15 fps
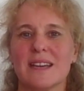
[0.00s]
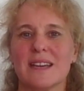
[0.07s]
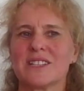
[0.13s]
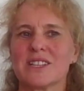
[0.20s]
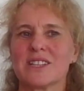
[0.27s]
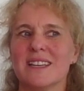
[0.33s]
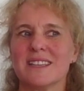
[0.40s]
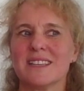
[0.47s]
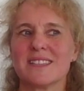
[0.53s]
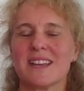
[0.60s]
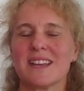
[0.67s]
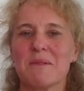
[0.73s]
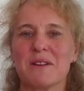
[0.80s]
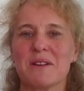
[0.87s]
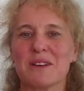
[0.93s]
actually, is
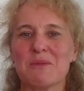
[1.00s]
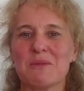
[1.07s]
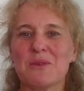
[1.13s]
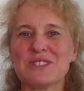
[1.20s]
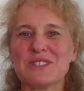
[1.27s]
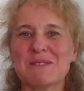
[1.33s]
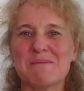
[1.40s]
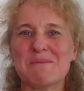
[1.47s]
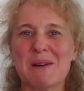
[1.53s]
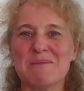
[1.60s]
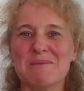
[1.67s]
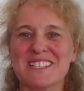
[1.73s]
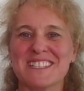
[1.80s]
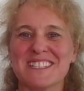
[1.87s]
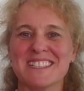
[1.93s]
anyone going to want to
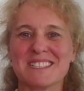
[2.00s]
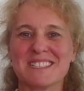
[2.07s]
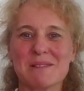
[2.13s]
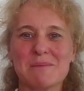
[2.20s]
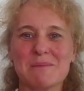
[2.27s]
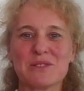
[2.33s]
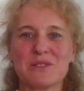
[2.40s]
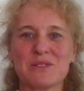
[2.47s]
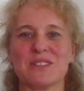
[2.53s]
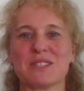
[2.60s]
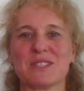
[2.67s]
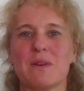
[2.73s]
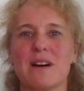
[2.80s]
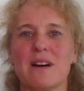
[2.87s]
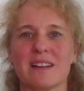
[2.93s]
publish this? We put all
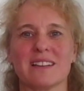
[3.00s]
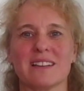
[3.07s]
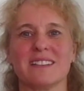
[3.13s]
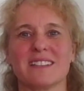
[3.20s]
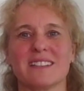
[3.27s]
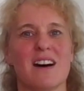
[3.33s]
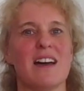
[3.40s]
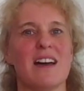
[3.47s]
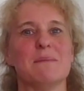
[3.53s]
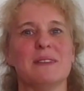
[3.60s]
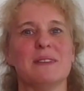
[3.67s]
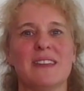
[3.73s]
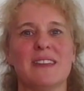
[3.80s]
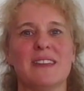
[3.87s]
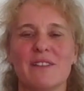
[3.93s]
this work and
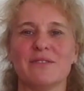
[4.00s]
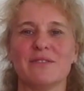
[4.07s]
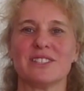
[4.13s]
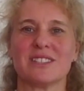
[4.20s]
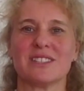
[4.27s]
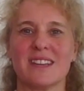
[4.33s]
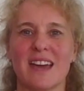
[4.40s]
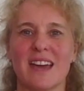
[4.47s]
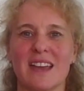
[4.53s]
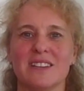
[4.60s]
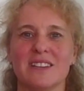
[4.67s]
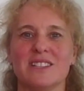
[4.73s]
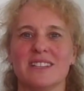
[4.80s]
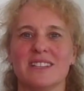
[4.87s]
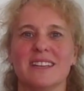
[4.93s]
time and effort and
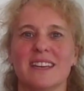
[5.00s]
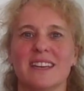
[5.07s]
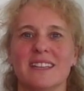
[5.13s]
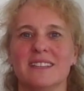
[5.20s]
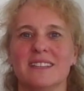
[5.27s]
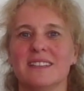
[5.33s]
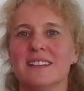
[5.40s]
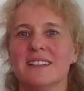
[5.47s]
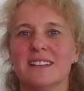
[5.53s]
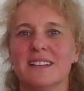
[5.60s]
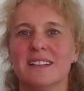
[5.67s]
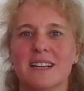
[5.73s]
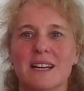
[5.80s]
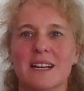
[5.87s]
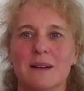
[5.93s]
energy in.
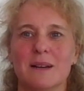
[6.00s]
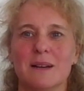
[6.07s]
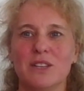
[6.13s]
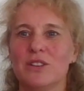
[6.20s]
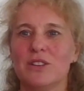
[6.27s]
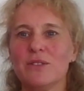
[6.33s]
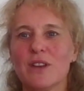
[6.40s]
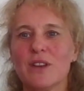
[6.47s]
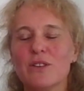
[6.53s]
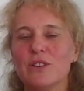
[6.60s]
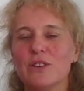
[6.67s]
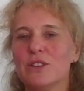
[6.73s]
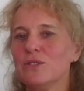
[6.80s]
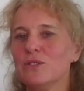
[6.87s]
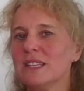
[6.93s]
You don't know.
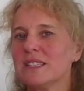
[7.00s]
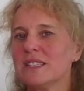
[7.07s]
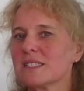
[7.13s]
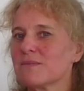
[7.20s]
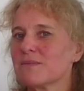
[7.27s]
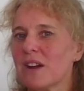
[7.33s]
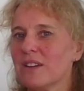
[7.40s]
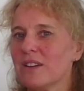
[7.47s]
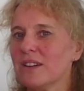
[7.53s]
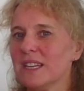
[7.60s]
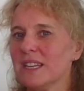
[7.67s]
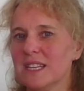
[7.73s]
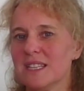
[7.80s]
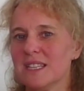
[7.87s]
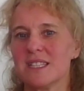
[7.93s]
It's very
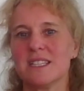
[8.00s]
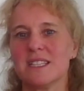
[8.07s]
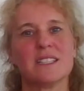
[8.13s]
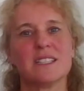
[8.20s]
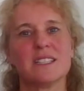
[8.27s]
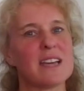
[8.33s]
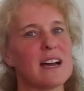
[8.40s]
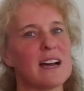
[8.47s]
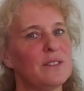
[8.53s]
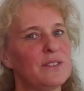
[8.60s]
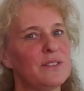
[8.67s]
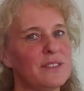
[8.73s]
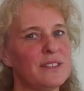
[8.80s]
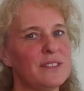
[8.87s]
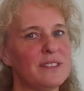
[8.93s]
easy to
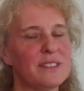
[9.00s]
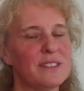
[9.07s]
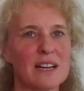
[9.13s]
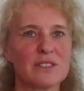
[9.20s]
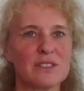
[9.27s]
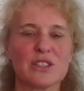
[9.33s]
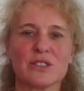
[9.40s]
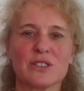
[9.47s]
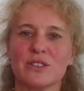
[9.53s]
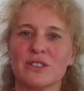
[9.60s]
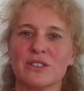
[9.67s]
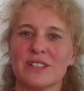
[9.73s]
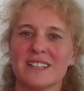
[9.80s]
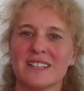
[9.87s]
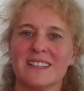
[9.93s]
doubt
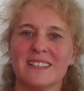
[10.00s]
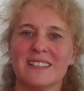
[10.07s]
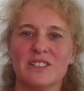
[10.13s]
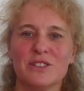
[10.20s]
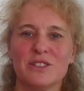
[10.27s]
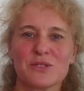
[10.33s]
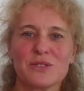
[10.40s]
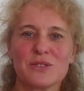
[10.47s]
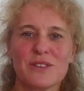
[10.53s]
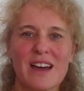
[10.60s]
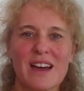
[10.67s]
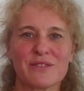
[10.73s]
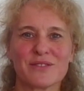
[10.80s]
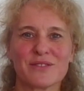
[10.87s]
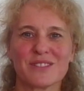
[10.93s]
your. You sort of
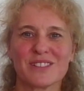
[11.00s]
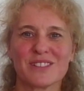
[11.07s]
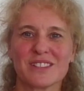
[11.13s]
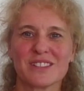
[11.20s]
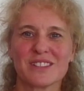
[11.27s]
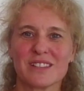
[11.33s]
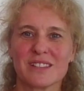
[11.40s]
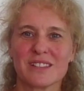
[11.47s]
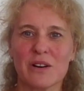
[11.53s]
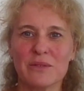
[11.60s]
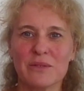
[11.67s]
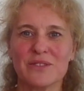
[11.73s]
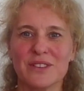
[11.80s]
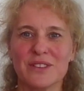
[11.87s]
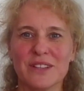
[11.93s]
have
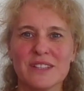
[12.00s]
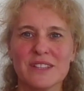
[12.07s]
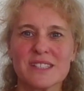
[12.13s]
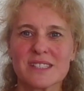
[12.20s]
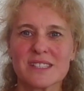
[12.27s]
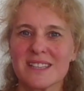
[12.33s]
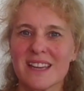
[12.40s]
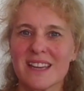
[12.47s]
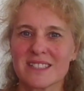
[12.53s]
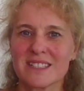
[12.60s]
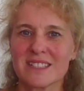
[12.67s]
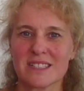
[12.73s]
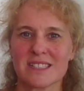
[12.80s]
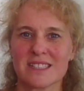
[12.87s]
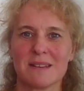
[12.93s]
confidence, and
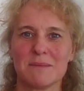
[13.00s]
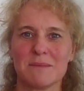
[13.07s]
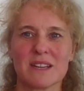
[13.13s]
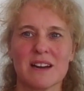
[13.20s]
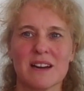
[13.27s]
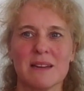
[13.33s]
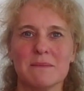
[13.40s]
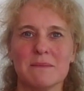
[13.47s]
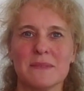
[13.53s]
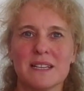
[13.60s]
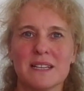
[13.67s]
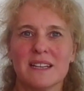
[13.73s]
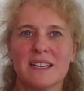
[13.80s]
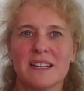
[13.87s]
yet at the same time